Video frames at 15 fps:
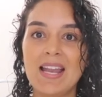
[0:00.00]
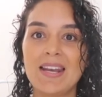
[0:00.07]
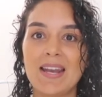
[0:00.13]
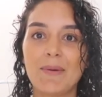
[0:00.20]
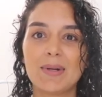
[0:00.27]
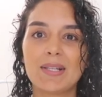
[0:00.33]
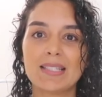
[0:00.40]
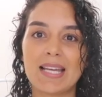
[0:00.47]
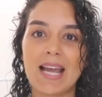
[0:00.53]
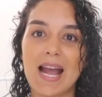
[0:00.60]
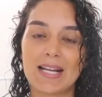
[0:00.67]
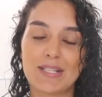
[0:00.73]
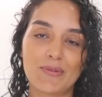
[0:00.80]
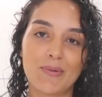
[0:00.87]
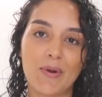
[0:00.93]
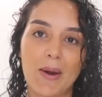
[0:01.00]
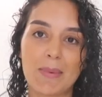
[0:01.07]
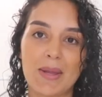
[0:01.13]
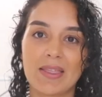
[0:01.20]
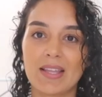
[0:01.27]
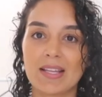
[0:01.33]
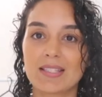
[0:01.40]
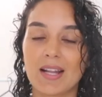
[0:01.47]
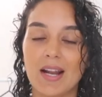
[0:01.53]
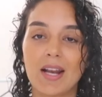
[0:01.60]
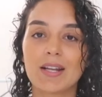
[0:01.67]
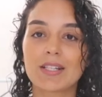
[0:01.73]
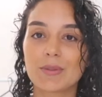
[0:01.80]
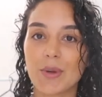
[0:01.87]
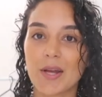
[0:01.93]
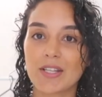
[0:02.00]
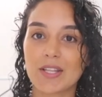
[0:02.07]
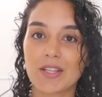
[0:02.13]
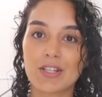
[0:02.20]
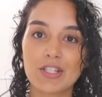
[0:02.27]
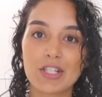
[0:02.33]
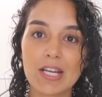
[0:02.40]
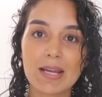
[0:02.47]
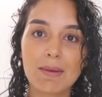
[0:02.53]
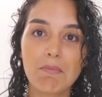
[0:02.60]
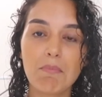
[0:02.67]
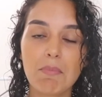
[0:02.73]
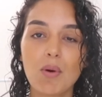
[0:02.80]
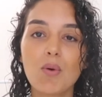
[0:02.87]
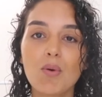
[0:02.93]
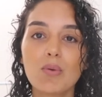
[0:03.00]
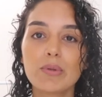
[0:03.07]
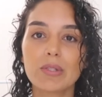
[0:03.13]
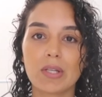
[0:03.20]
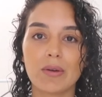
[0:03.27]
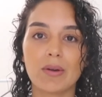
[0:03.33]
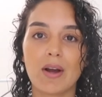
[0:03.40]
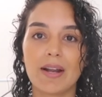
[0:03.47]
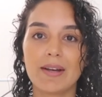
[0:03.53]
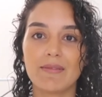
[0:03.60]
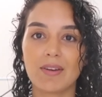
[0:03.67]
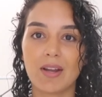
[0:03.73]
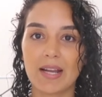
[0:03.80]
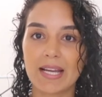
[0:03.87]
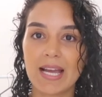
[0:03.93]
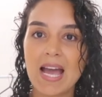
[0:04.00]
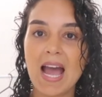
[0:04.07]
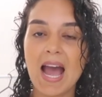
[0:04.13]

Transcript: Now when I say activewear I mean things that I like to wear to the gym but also kind of like